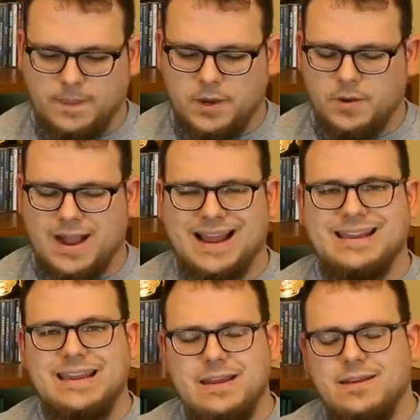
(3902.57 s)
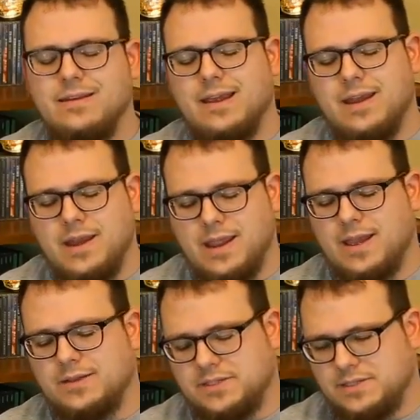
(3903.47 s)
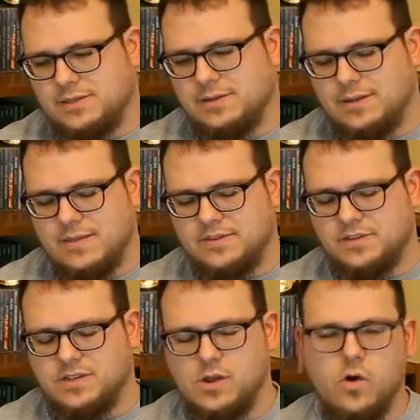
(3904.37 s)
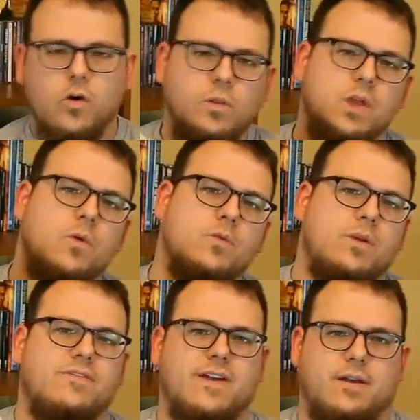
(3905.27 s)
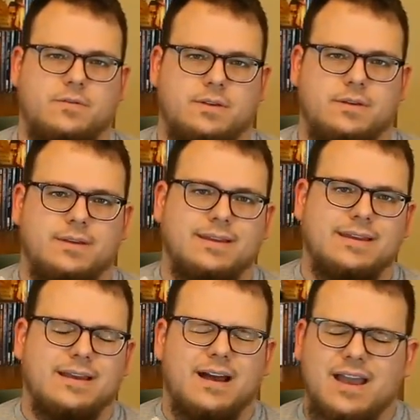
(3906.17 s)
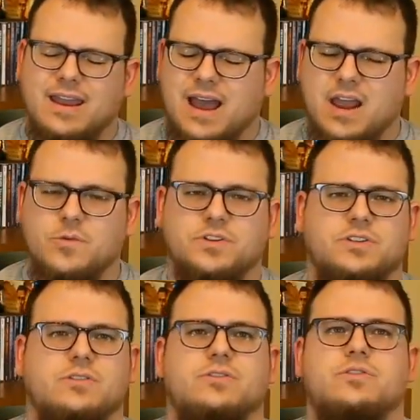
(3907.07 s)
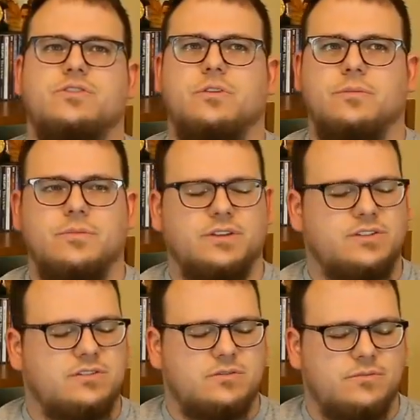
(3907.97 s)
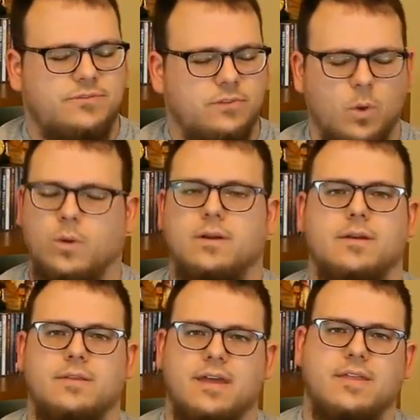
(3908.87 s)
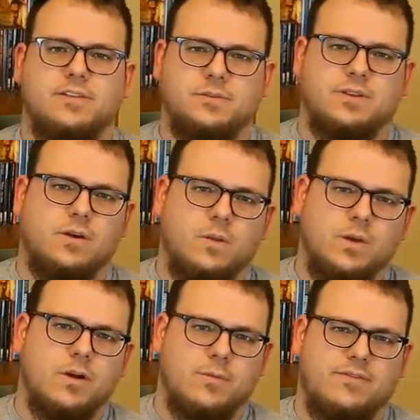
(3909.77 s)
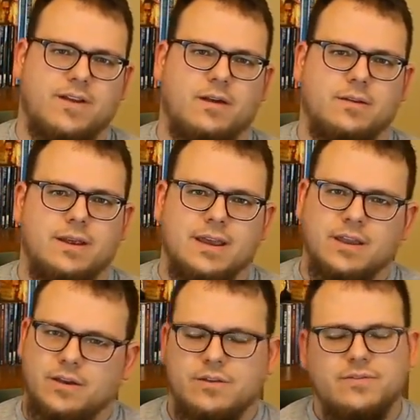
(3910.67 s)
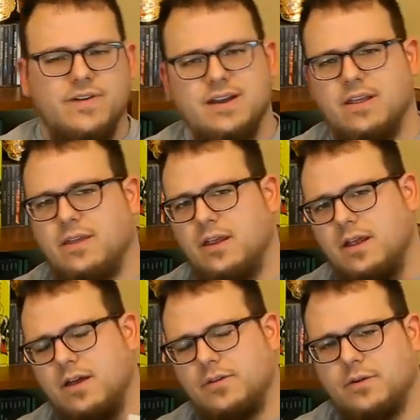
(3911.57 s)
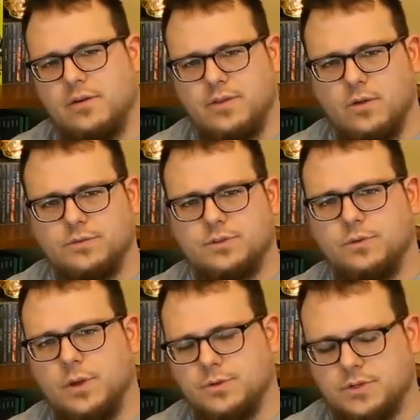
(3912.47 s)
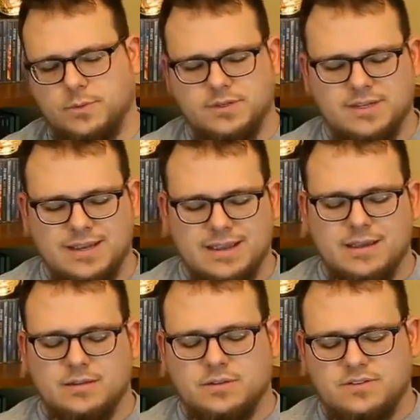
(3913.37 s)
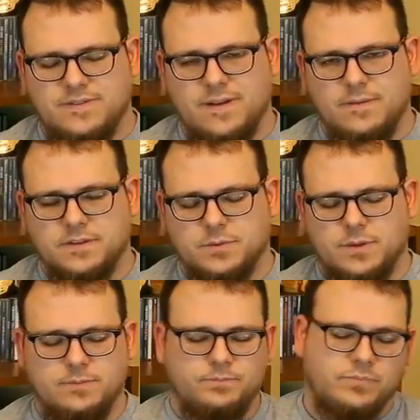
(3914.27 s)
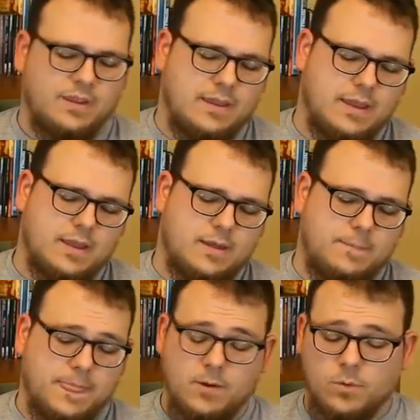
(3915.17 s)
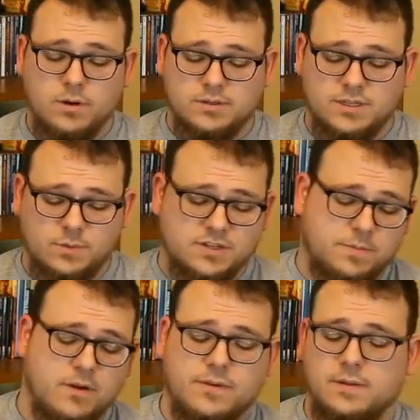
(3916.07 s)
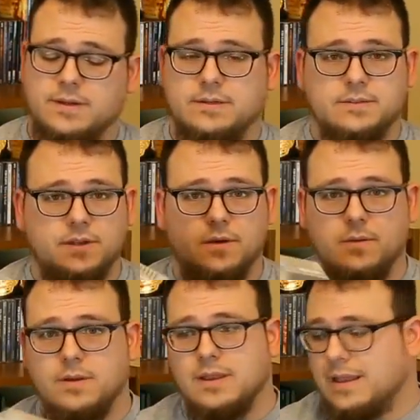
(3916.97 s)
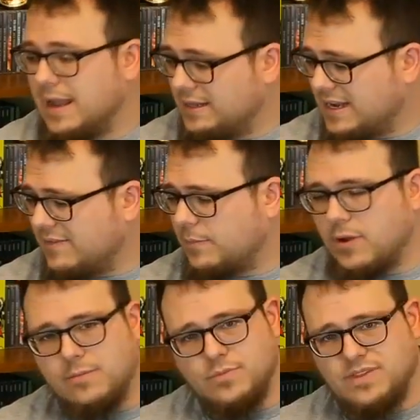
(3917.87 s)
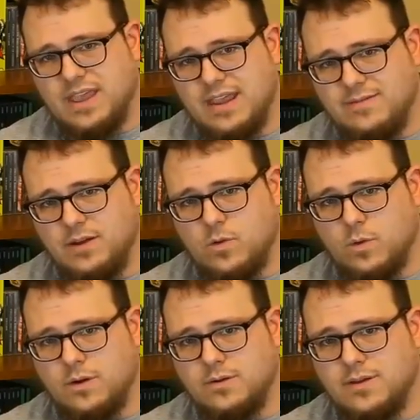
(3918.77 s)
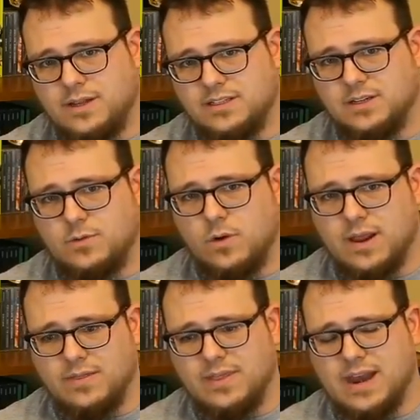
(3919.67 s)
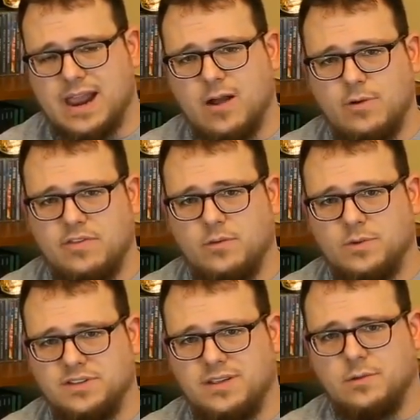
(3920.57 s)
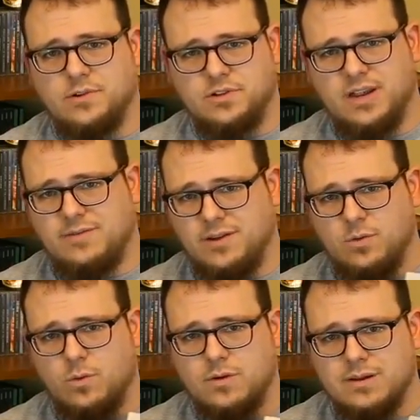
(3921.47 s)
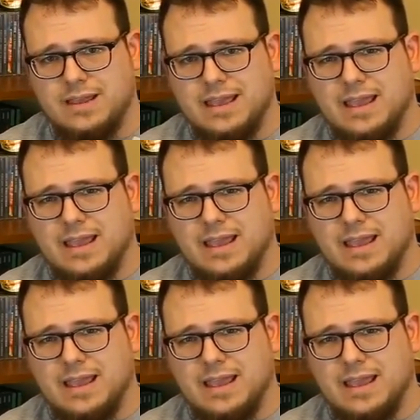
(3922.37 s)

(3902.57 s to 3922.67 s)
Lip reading: I needed an NES, and this is the only one we found. And I was sort of floored that this was the only one we found. Couldn't find any other of the old school toaster ones. Just found this one, and it works. It works perfectly. So I did have a problem with the AV cord, because the cord that I got with it wasn't the original AV cord,